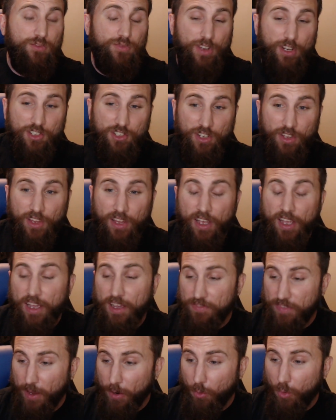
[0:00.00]
vision,
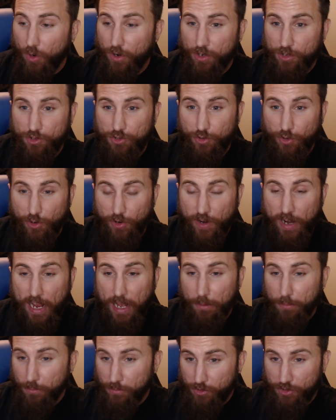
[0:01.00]
if they want a shorter
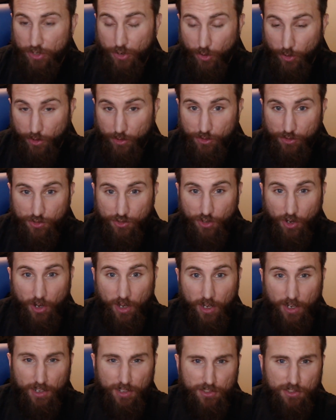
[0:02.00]
album, shorter
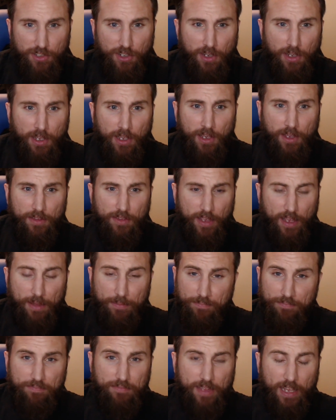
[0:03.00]
songs,
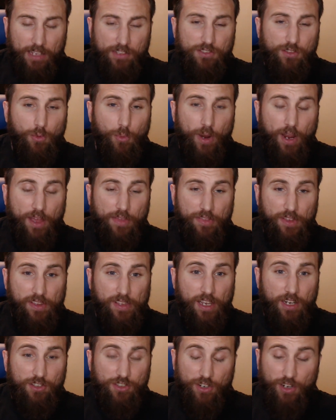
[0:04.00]
then that's the way I think
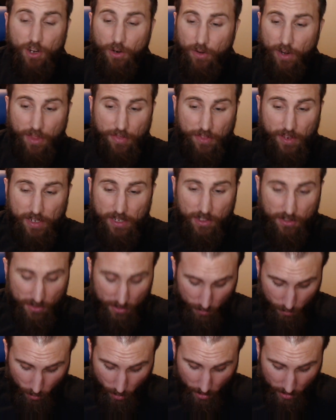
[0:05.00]
they should go. And I think this
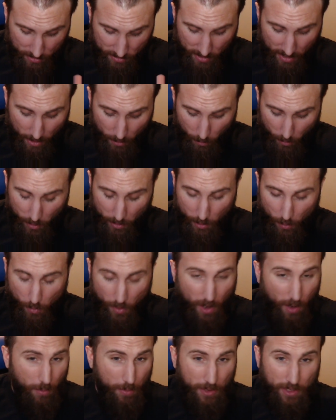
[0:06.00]
is works out really
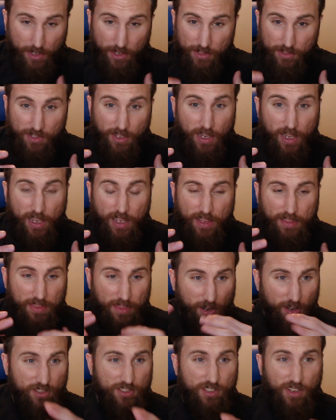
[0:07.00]
well because
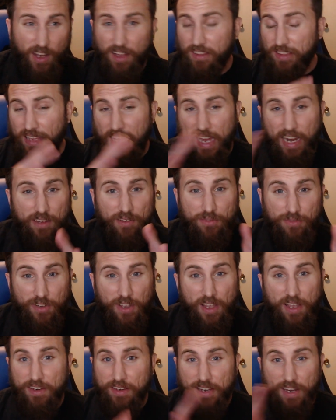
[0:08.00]
there's a lot of
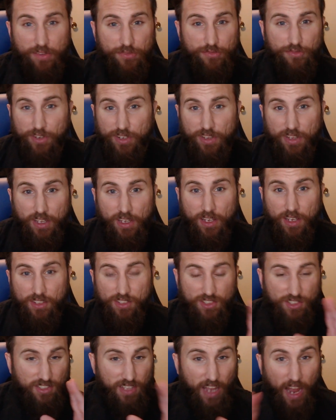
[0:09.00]
different
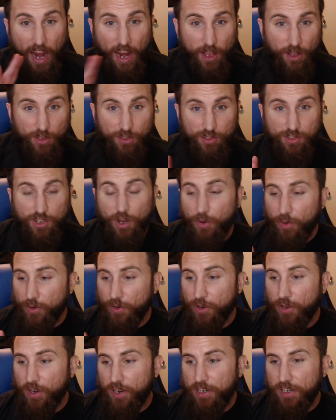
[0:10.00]
styles
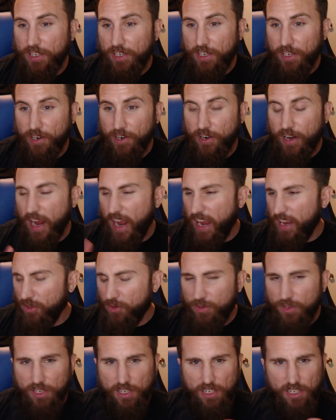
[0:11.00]
going on here, and
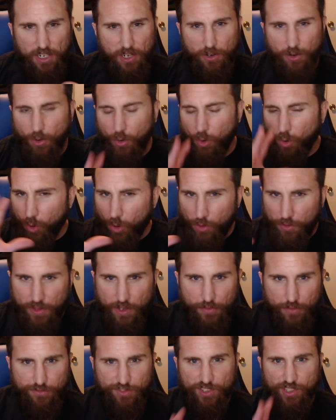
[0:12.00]
you could hear all
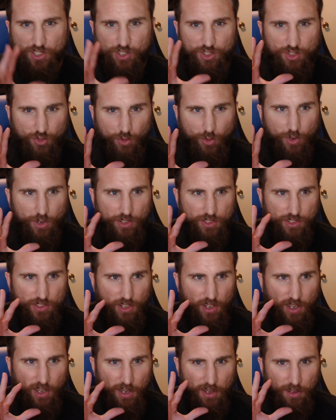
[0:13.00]
different sorts
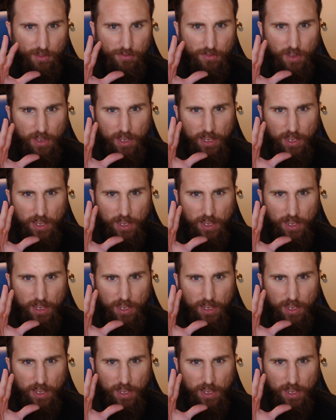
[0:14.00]
of